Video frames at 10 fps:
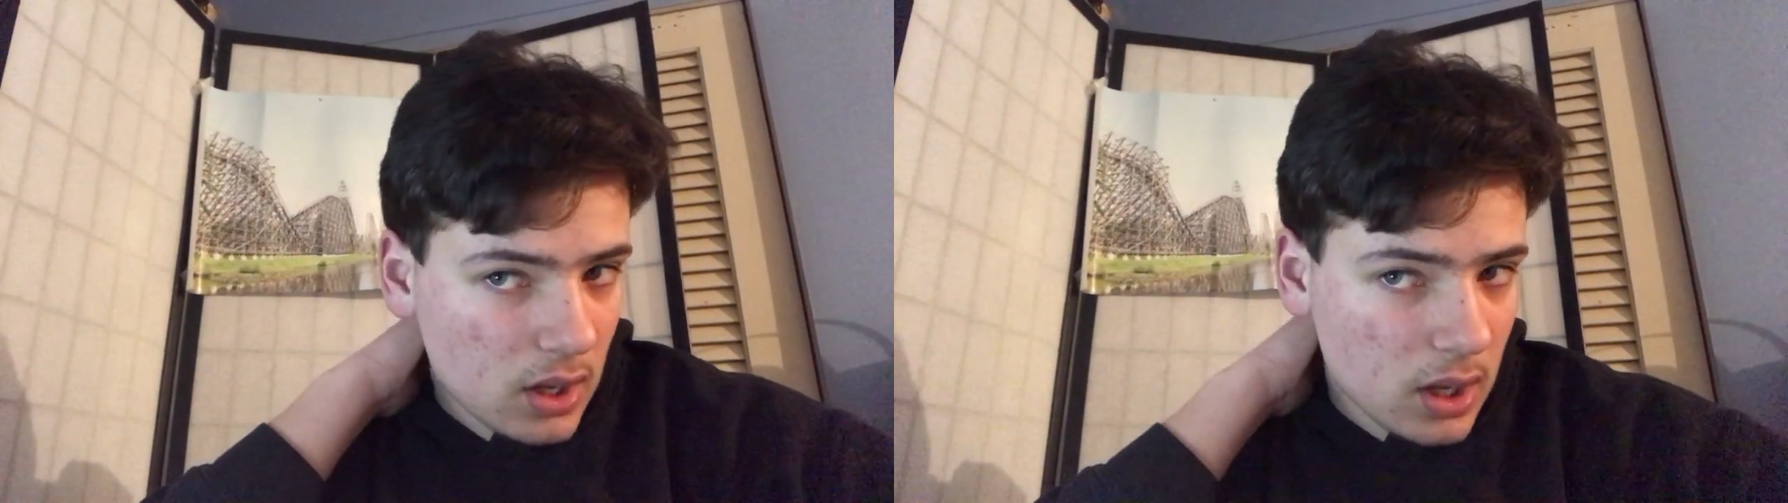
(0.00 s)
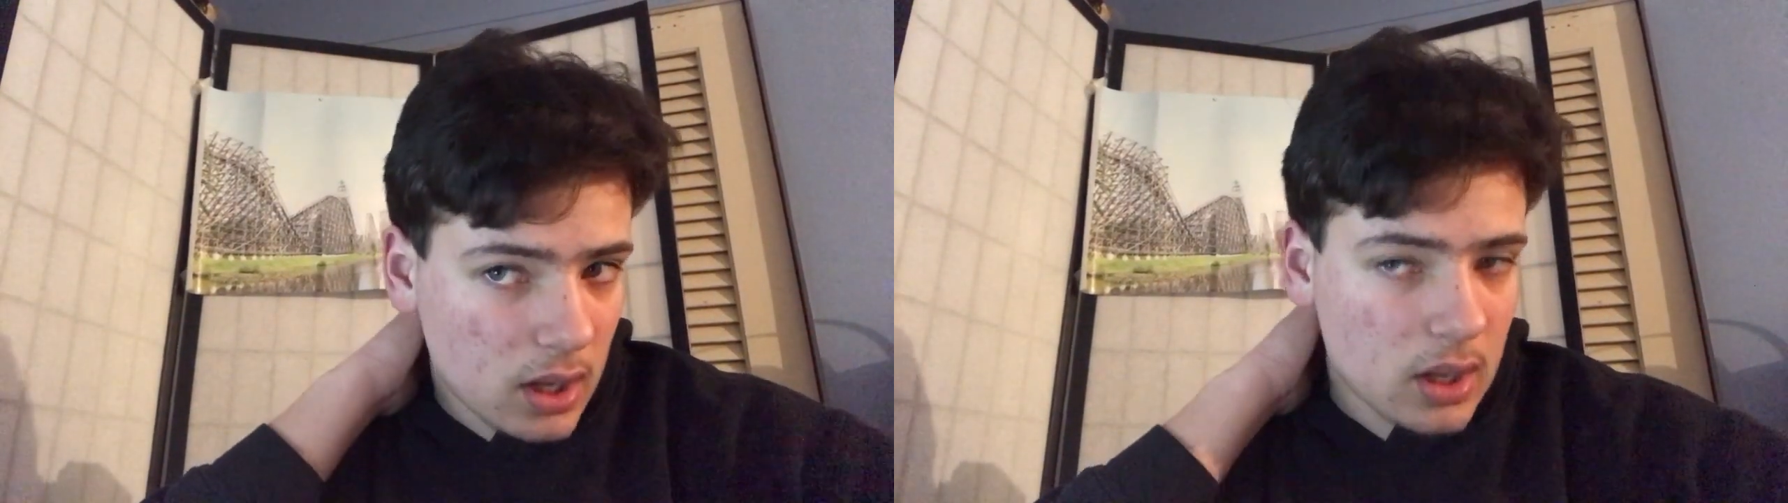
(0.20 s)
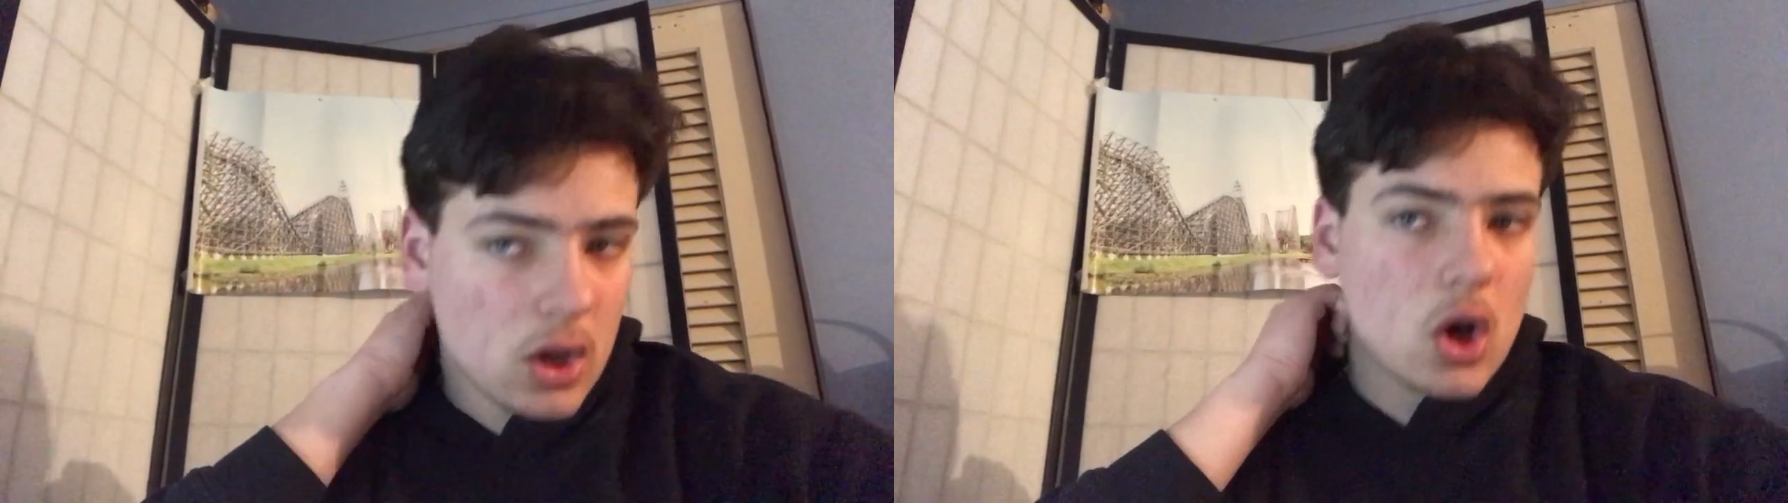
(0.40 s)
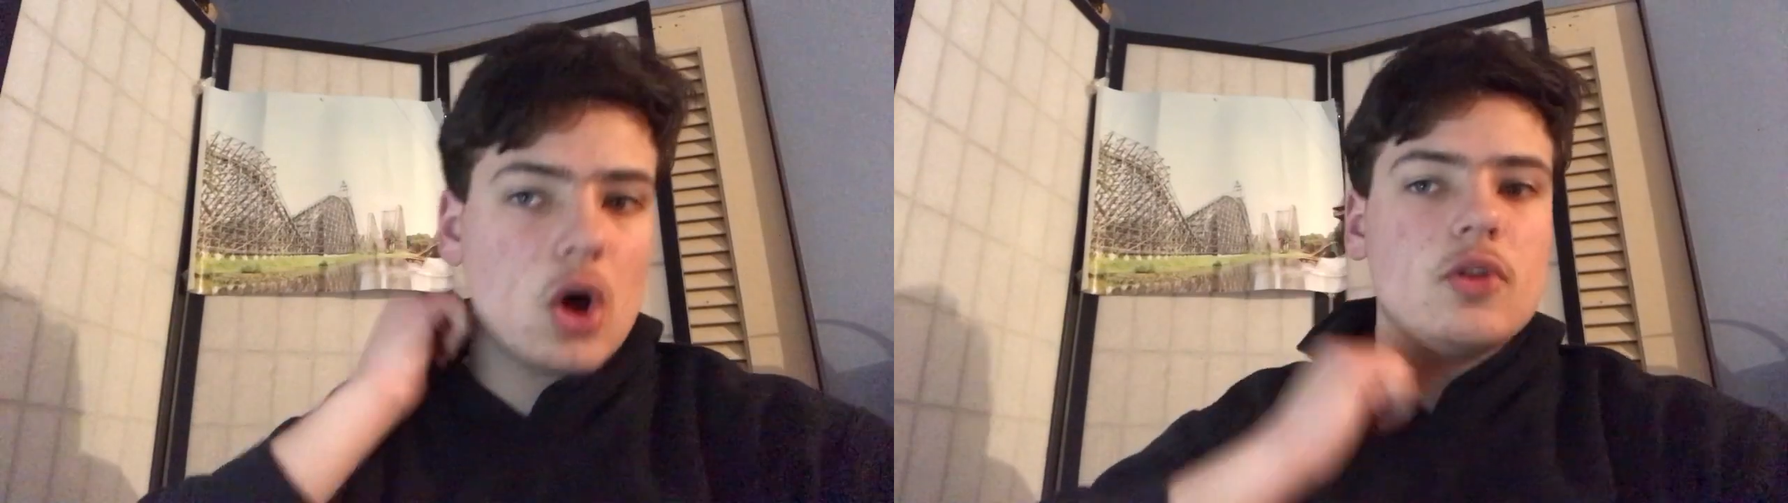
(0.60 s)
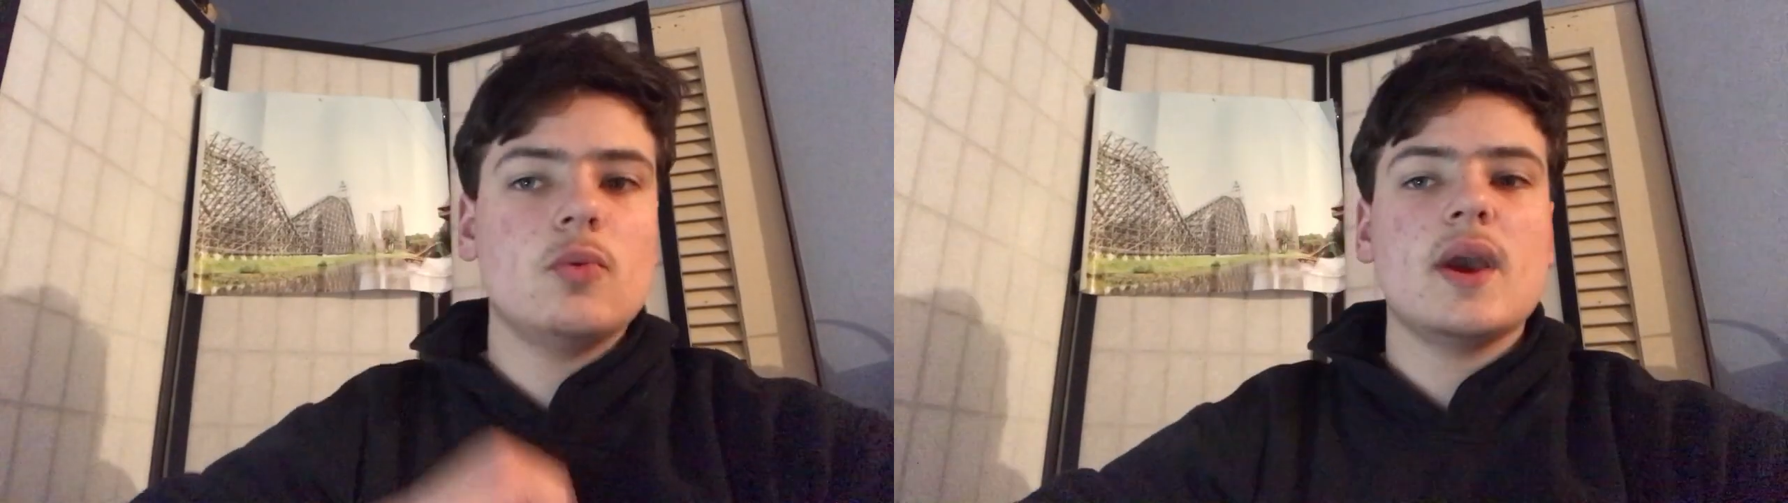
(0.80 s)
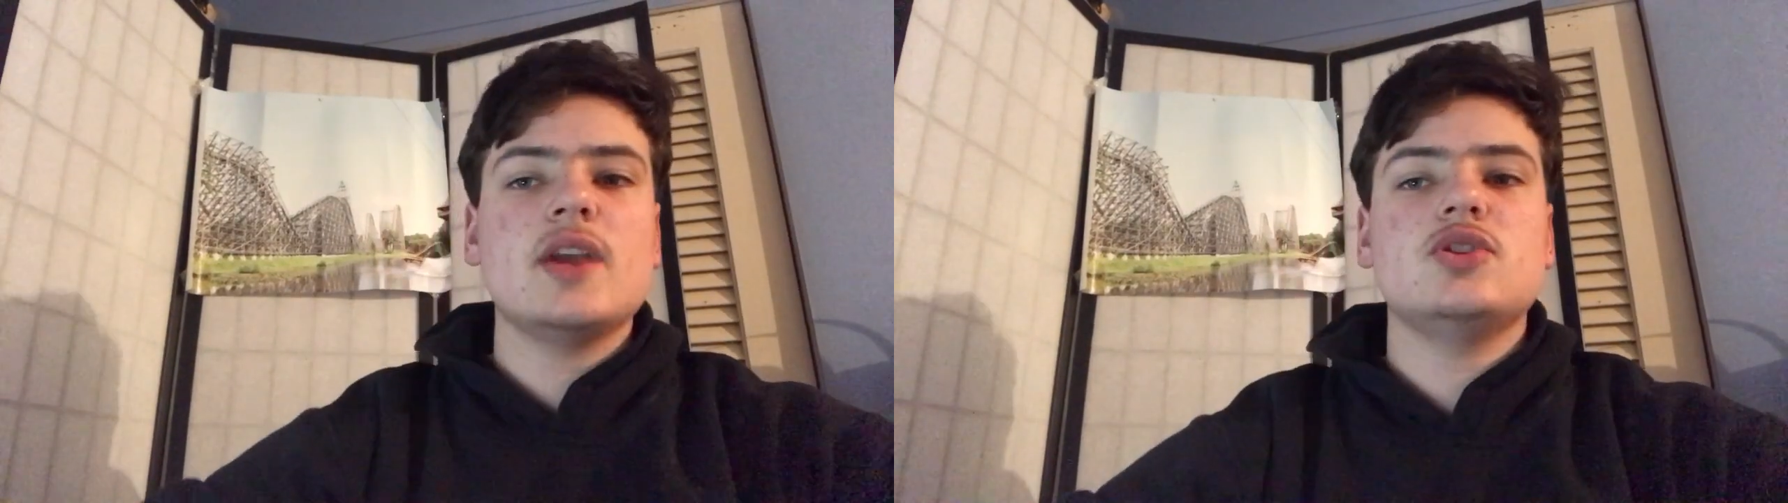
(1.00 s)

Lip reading: all the way